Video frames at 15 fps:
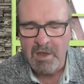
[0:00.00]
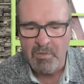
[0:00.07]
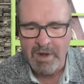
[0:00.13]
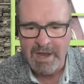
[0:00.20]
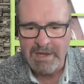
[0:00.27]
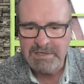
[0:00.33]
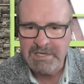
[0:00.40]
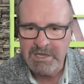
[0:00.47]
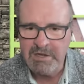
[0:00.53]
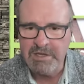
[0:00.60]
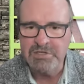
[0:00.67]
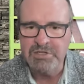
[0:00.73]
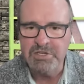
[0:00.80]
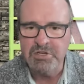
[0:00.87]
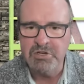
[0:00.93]
And what I tell
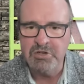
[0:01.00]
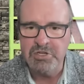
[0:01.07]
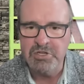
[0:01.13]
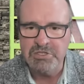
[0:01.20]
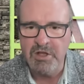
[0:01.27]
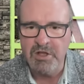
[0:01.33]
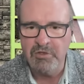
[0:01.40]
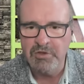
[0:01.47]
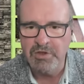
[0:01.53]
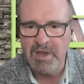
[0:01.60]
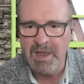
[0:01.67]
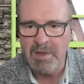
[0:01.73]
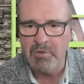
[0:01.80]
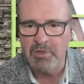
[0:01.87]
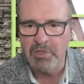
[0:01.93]
institutions all the time,